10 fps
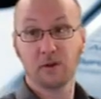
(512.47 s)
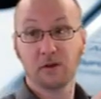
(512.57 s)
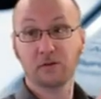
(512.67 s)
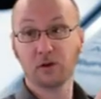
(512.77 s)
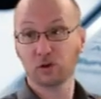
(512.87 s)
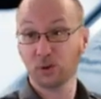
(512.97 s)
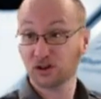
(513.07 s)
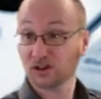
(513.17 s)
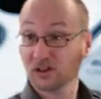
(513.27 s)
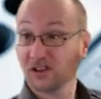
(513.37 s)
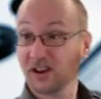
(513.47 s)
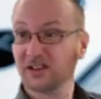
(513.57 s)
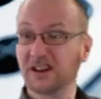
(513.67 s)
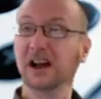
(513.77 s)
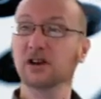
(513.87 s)
The first question says,
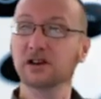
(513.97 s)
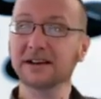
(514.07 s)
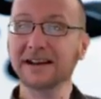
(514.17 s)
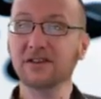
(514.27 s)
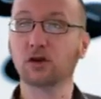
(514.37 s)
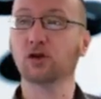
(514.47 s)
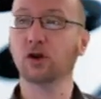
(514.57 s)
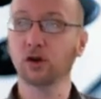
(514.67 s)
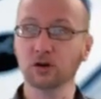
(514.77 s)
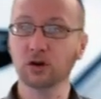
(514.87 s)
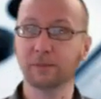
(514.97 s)
calculate the total